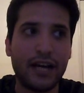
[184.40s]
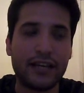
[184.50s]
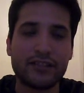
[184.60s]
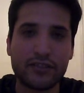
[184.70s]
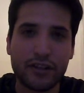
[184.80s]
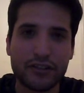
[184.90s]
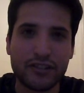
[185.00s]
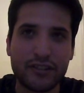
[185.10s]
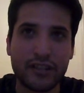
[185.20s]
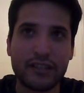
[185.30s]
I started
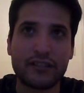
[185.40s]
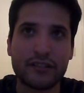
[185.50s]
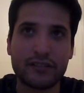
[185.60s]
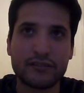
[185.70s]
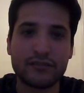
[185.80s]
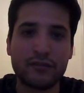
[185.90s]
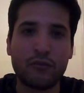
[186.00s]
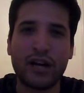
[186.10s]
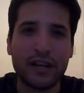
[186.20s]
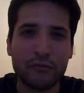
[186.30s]
to think,
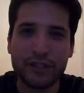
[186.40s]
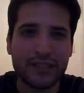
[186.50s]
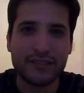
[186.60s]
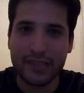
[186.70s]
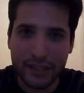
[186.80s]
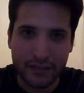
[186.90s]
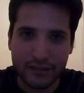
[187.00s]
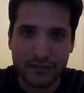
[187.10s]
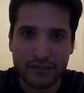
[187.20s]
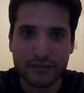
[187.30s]
why would he say
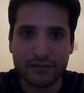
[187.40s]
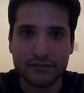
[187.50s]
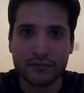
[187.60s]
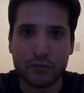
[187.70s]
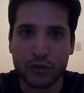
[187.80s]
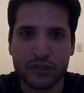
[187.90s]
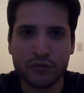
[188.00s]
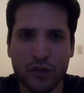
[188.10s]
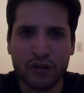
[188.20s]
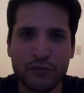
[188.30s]
this?
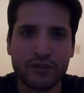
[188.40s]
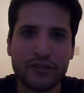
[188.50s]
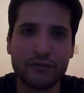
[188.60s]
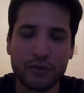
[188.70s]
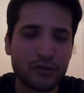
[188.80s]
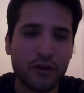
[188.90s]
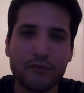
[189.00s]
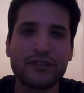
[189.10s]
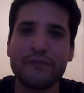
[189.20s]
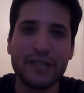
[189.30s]
What's wrong with
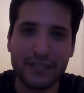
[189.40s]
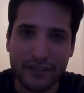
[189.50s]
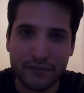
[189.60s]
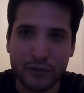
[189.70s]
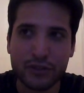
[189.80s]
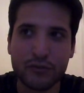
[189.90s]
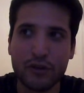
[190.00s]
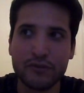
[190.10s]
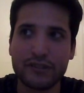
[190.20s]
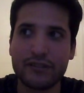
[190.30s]
me? What's
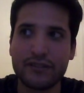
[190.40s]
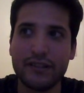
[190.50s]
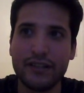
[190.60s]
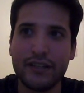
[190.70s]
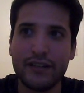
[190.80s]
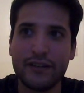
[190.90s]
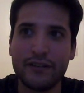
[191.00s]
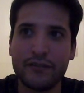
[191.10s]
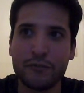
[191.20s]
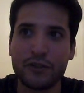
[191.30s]
wrong
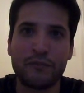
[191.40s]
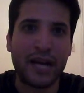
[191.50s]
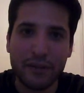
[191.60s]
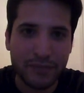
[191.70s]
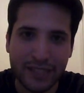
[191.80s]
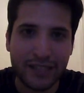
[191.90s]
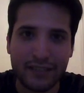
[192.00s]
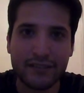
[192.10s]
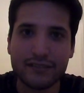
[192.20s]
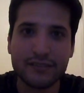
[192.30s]
with my
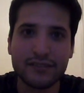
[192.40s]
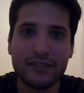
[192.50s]
playing?